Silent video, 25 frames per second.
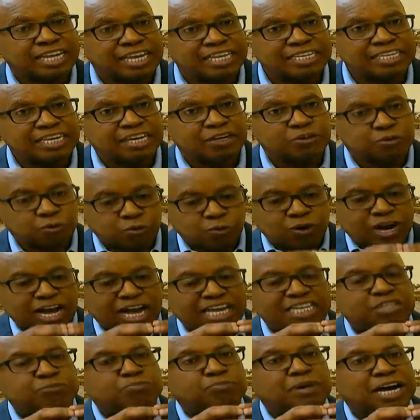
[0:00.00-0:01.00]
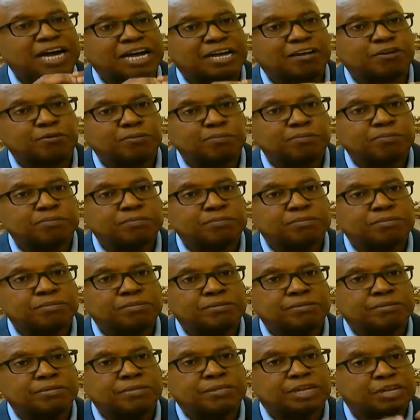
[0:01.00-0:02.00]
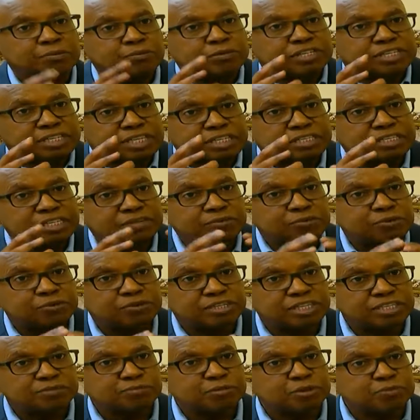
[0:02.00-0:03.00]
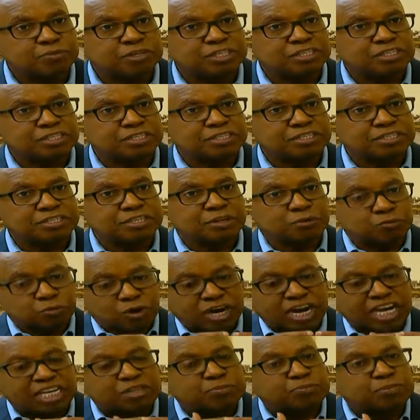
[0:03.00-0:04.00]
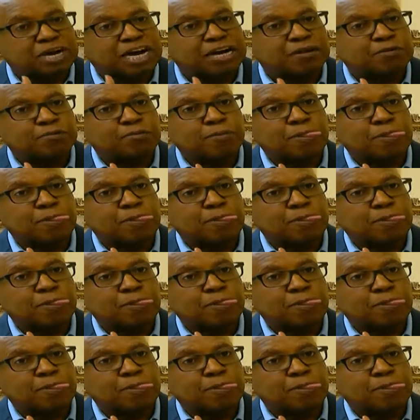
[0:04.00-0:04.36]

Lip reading: and Kenya were at par. Let me just give you, just be patient. We're at par.